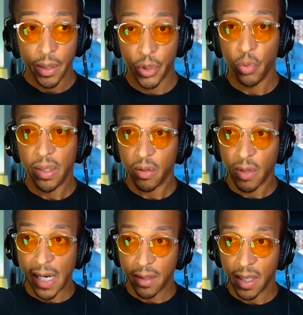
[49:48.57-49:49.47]
doing the
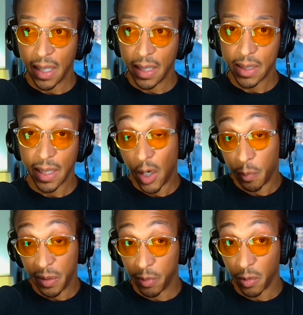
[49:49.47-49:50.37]
right thing to
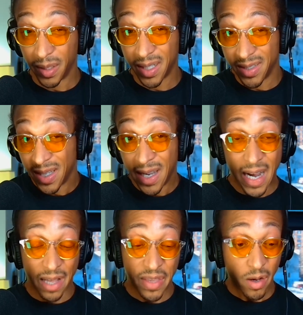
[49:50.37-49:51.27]
help people. Because
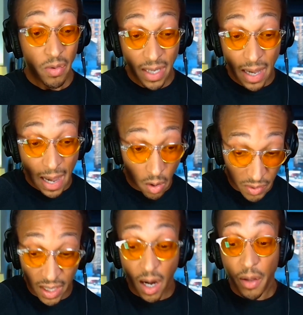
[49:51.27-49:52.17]
I think on the, on
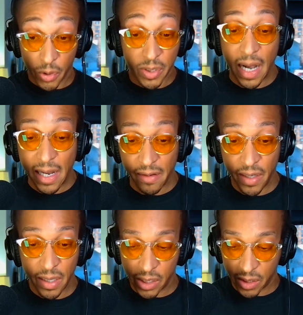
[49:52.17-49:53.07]
the other side of
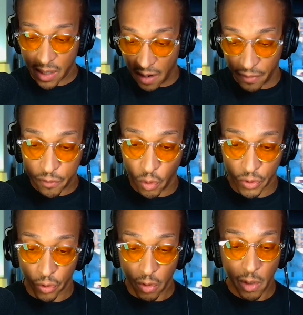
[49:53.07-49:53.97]
it, just kind of a full
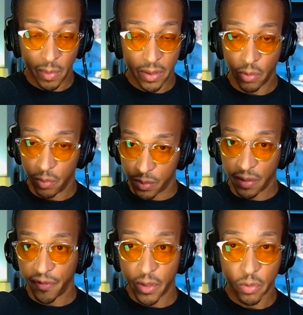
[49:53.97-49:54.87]
circle moment to the
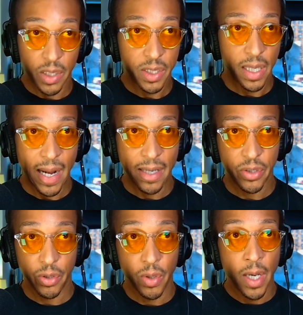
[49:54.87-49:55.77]
first question I asked
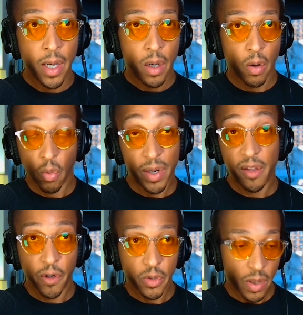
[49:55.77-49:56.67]
you, or one of
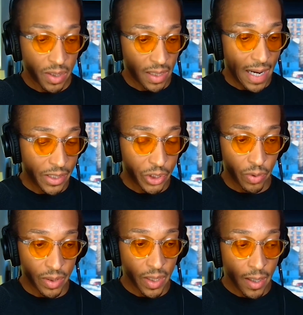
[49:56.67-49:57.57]
the first questions I asked
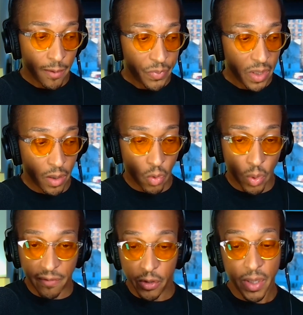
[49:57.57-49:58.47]
you is, you know,
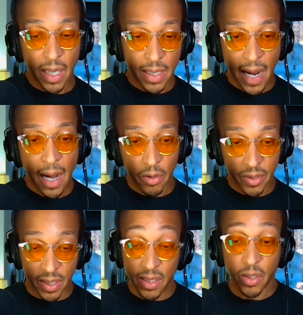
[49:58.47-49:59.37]
what have you done now
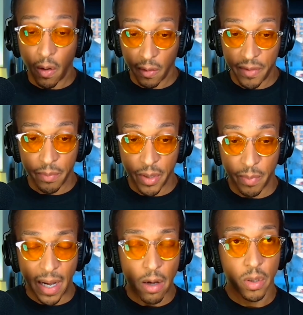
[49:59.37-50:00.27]
since all of the, the
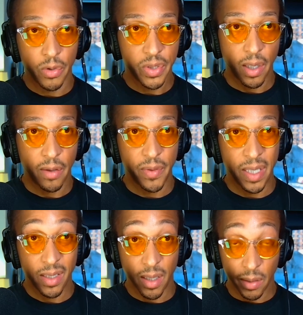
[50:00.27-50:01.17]
BALCO stuff?
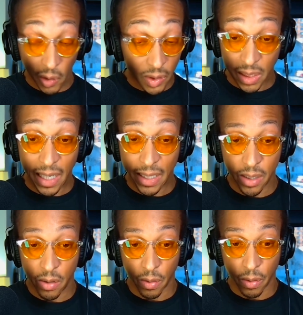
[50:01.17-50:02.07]
And it, it looks like
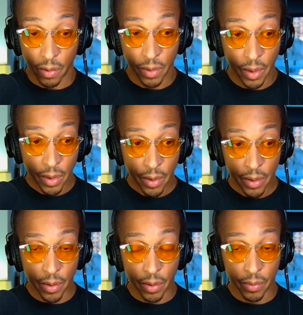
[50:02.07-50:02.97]
you're,
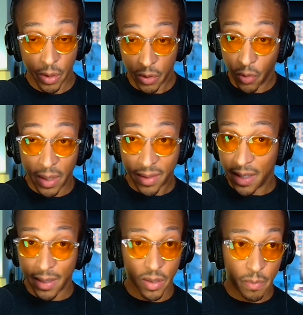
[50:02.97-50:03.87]
you're, you're doing
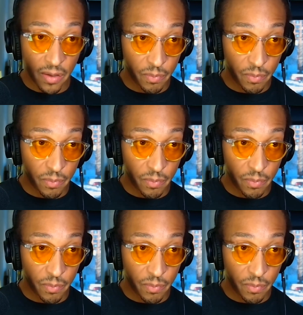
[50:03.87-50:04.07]
things above